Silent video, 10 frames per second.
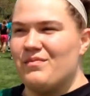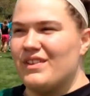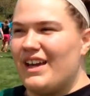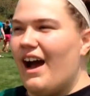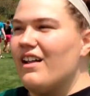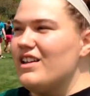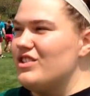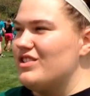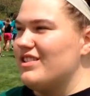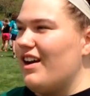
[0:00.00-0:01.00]

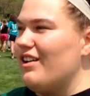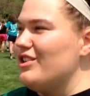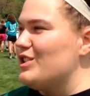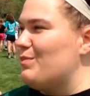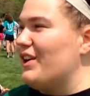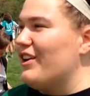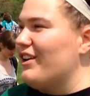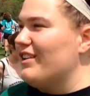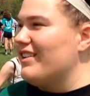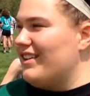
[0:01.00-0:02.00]
College is
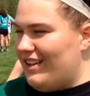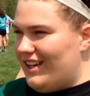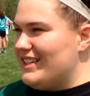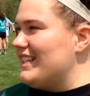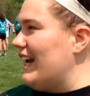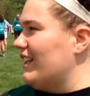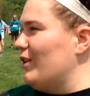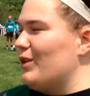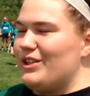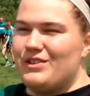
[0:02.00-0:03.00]
bigger. Exactly
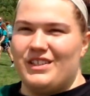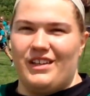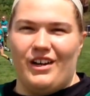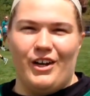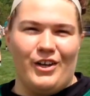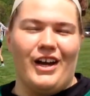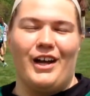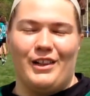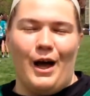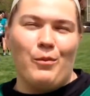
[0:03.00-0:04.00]
what you see here. You
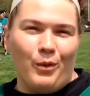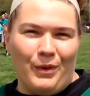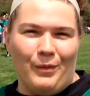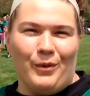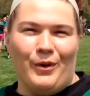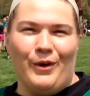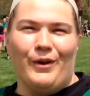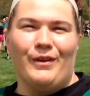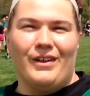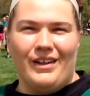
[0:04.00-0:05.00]
got a lot more
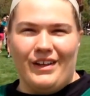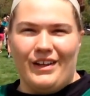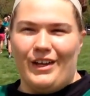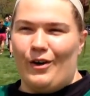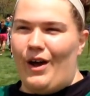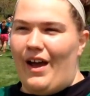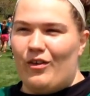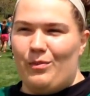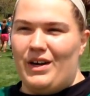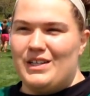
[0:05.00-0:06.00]
people. You know,
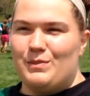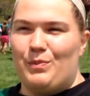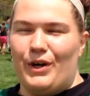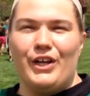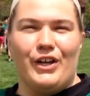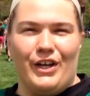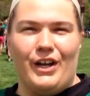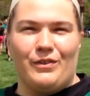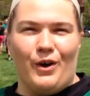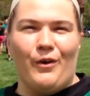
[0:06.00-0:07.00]
everybody's pretty good
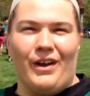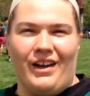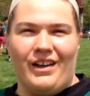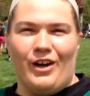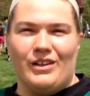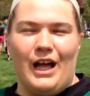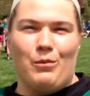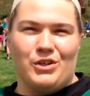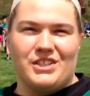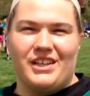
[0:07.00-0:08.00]
at throwing, you know, a lot
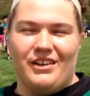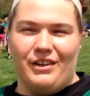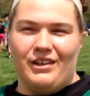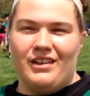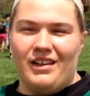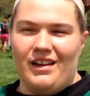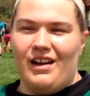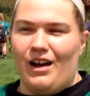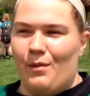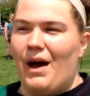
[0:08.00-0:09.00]
more skill.
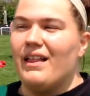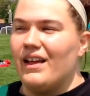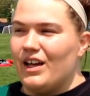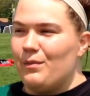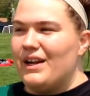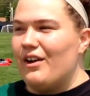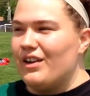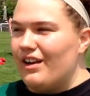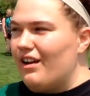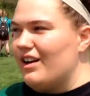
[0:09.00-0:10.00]
I like coming down
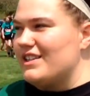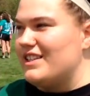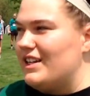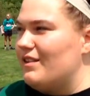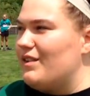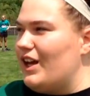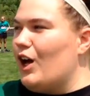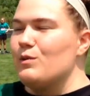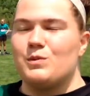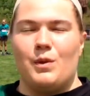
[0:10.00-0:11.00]
here because it
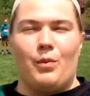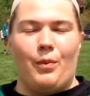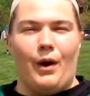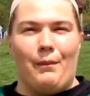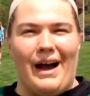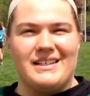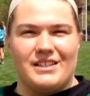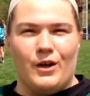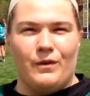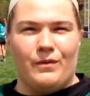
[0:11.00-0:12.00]
helps me prepare
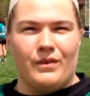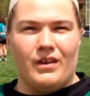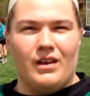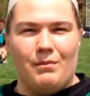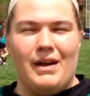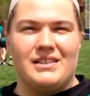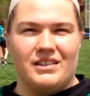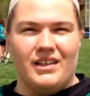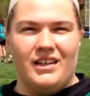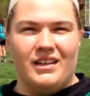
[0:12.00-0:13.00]
myself
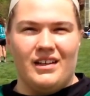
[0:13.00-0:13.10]
mentally,